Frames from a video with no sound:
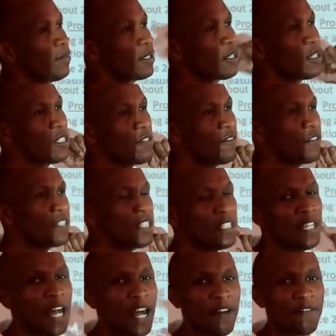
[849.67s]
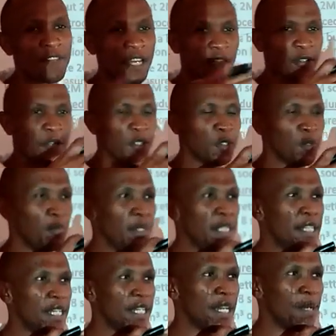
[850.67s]
Because if it is half, they are going to
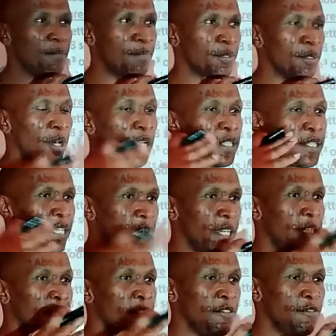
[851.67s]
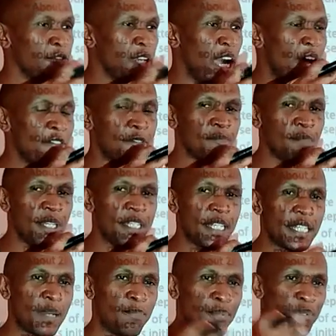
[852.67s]
meet at a plot, and if curves meet
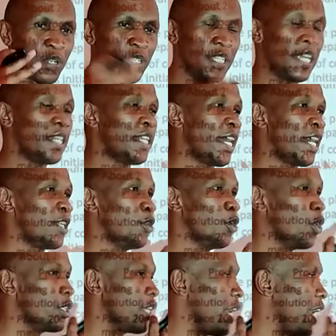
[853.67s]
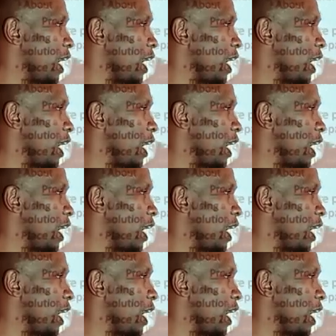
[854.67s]
at a plot, then they are not